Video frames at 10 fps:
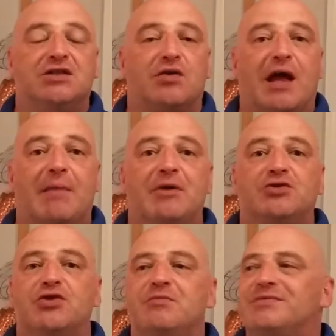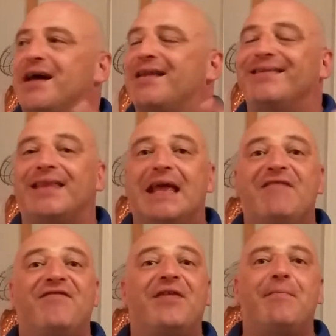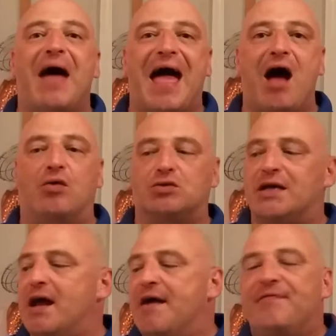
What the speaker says: Don't like mushrooms? Leave them out.